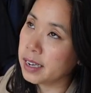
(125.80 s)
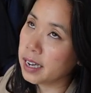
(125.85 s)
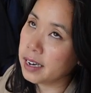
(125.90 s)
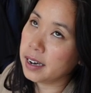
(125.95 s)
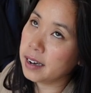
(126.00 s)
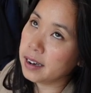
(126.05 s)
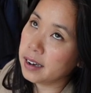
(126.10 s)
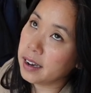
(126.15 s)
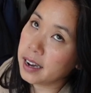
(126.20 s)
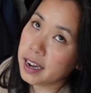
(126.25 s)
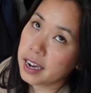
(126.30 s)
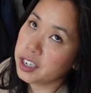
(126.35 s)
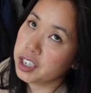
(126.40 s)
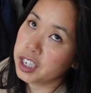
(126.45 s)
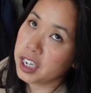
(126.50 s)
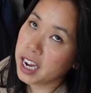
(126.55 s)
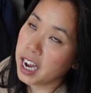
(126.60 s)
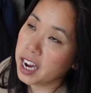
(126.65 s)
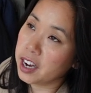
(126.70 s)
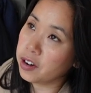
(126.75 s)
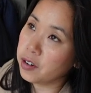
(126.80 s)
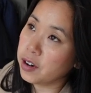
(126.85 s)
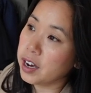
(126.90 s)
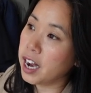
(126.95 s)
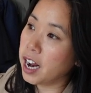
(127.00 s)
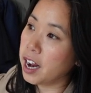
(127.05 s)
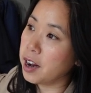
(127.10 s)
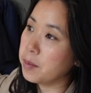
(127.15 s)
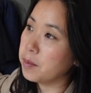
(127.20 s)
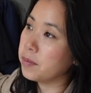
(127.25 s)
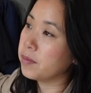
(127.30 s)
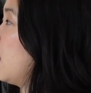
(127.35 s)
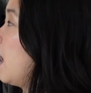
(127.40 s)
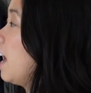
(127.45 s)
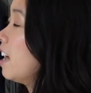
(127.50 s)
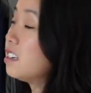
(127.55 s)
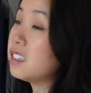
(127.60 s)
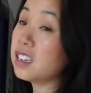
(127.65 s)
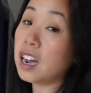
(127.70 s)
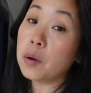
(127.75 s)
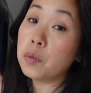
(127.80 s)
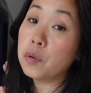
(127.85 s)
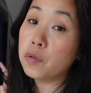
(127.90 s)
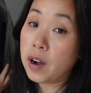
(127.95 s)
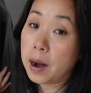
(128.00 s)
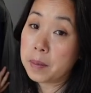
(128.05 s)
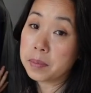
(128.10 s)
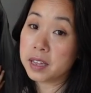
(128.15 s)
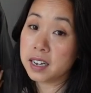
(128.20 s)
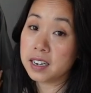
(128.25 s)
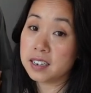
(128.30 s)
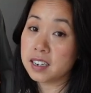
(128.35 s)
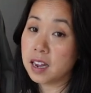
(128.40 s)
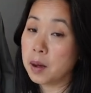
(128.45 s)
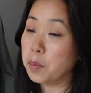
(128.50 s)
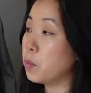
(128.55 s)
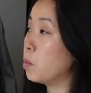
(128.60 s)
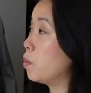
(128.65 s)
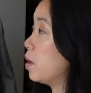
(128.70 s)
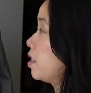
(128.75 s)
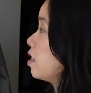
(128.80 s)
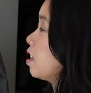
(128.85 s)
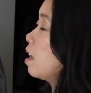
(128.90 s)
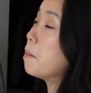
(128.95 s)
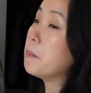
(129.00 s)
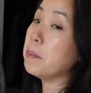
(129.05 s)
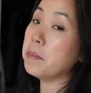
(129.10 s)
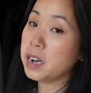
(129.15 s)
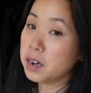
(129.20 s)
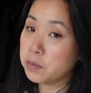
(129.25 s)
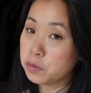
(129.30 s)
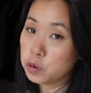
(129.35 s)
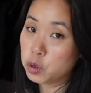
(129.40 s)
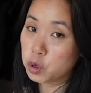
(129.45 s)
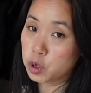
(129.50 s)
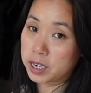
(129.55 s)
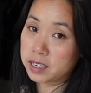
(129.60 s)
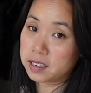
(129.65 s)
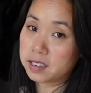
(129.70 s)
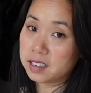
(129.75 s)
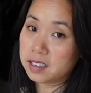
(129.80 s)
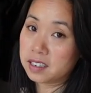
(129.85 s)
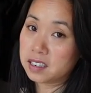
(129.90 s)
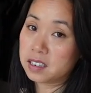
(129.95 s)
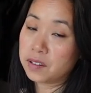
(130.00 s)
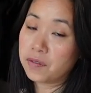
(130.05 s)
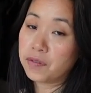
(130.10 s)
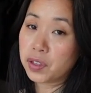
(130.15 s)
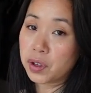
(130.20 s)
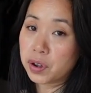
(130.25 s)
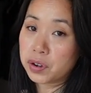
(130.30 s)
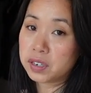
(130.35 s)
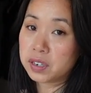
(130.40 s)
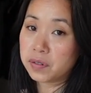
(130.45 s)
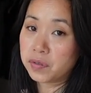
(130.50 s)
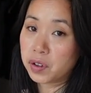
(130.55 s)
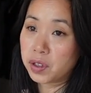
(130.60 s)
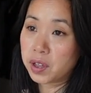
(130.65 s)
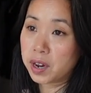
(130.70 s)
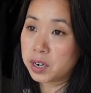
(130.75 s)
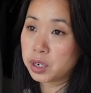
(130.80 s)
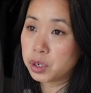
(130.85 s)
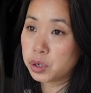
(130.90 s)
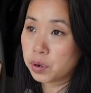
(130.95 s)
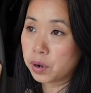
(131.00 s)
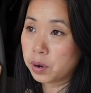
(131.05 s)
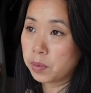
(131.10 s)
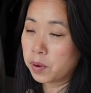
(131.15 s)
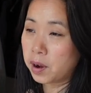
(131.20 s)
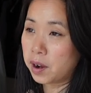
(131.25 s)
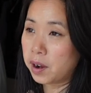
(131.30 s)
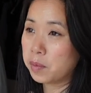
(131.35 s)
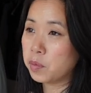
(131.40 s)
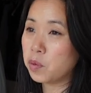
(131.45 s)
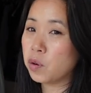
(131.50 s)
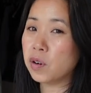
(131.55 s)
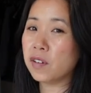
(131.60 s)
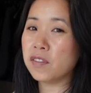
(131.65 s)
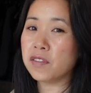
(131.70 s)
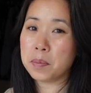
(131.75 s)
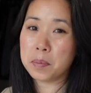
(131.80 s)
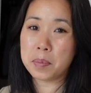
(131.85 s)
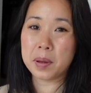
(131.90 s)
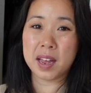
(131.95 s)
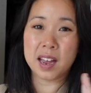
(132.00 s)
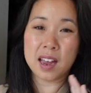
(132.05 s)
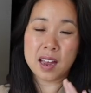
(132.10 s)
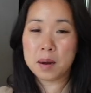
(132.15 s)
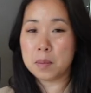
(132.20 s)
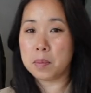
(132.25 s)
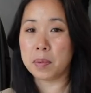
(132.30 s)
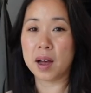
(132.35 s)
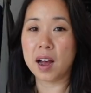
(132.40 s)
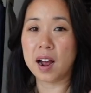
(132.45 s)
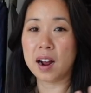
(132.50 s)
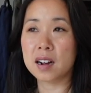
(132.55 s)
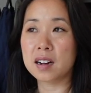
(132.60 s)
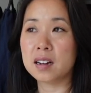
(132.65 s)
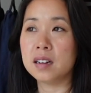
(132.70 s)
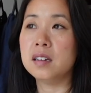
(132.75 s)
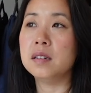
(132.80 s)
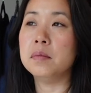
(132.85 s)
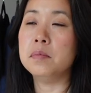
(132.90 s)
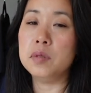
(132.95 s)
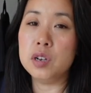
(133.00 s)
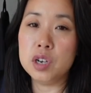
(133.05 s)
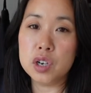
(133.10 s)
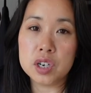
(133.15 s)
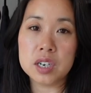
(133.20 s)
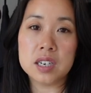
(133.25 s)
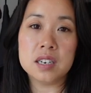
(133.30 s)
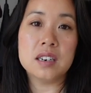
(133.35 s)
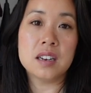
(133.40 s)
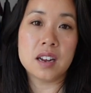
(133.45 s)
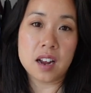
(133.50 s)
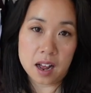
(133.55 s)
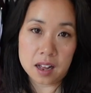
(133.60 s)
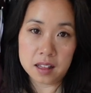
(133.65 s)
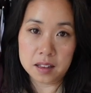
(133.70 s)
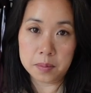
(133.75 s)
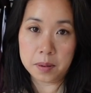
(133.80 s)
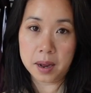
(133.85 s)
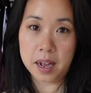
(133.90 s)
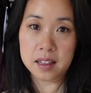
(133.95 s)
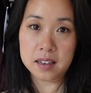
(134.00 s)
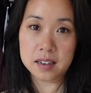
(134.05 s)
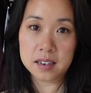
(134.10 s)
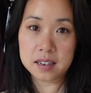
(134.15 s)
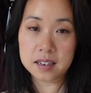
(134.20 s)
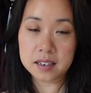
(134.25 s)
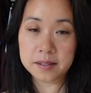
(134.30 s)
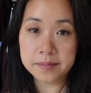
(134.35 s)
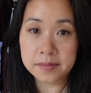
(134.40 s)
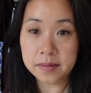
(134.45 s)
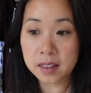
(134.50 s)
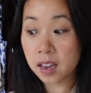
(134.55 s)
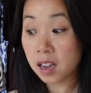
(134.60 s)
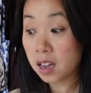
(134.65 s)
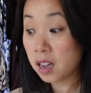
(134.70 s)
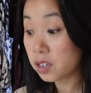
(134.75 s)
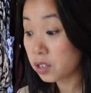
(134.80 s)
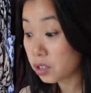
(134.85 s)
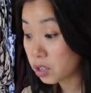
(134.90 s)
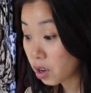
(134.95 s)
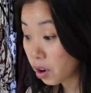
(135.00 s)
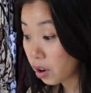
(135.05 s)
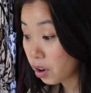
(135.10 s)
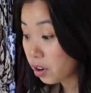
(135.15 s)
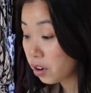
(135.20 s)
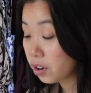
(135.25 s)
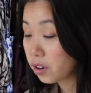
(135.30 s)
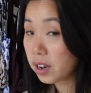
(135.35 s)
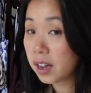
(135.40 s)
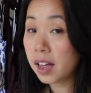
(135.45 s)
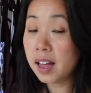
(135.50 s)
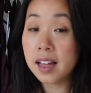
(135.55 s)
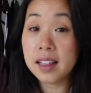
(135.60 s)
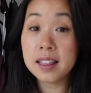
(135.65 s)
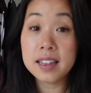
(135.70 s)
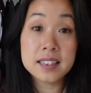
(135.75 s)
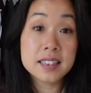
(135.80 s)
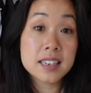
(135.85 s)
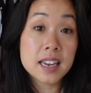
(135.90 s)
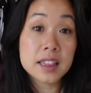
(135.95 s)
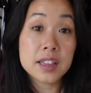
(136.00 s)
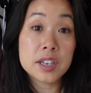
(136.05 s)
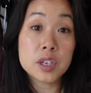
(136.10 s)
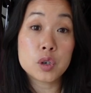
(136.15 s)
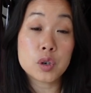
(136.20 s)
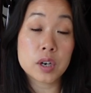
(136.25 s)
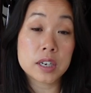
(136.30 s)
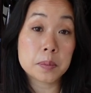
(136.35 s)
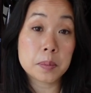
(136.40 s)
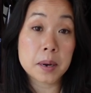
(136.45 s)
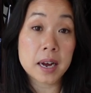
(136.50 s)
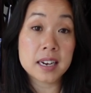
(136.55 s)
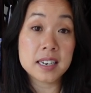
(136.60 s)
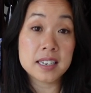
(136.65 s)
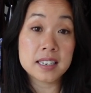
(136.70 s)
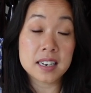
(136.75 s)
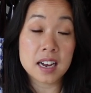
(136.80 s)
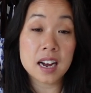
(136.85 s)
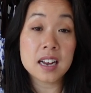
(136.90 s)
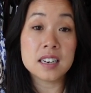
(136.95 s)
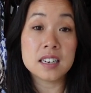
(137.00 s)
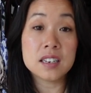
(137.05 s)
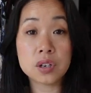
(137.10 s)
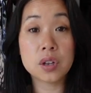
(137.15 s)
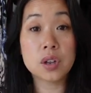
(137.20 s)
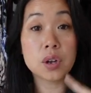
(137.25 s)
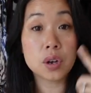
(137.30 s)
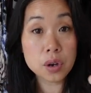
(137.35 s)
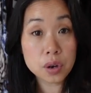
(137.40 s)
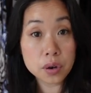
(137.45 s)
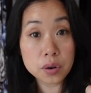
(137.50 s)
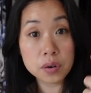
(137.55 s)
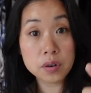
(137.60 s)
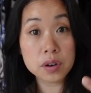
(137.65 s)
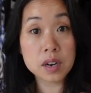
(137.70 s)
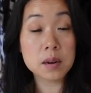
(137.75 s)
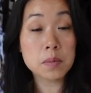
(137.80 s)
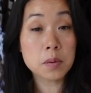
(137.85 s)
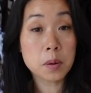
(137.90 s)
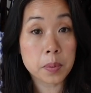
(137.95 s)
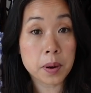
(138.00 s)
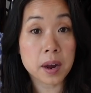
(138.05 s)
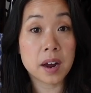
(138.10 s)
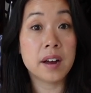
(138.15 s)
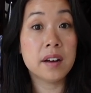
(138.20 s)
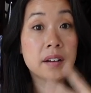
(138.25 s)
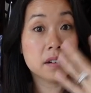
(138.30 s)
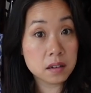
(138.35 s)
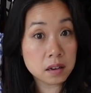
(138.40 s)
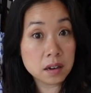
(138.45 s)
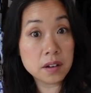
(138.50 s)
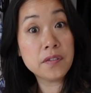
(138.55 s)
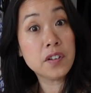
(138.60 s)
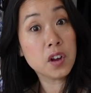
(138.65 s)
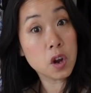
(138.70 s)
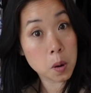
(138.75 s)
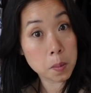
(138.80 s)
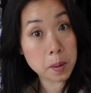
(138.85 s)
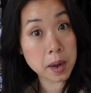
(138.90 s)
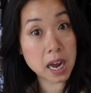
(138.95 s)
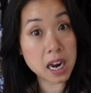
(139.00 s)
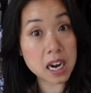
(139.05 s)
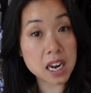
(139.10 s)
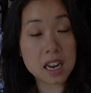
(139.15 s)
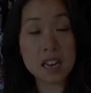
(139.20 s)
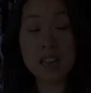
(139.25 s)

Needed a catchy category name. And I will wrap things up with minimal dresses for those of you that enjoy wearing more of a pared back, muted color palette. So let's get this dress party started so that you can prepare for your party.